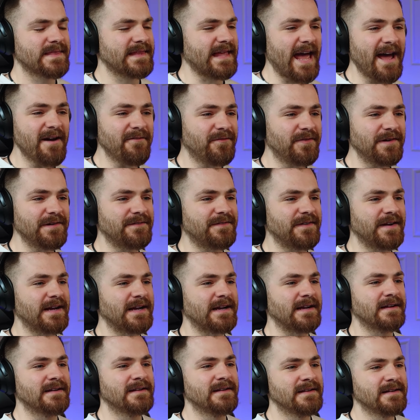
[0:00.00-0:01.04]

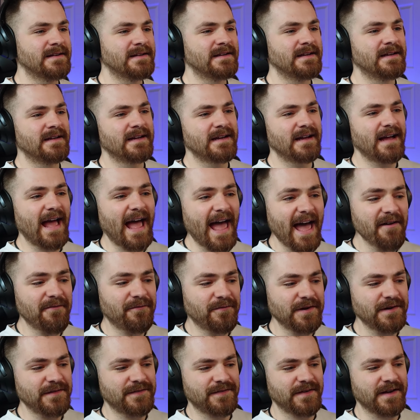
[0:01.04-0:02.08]
Everything.
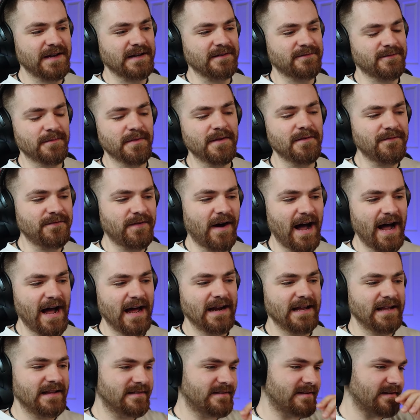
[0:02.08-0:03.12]
Everything. From the
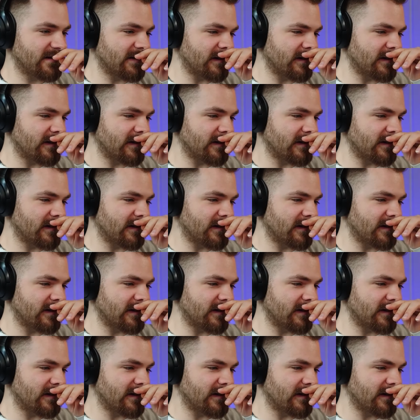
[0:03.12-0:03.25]
violin to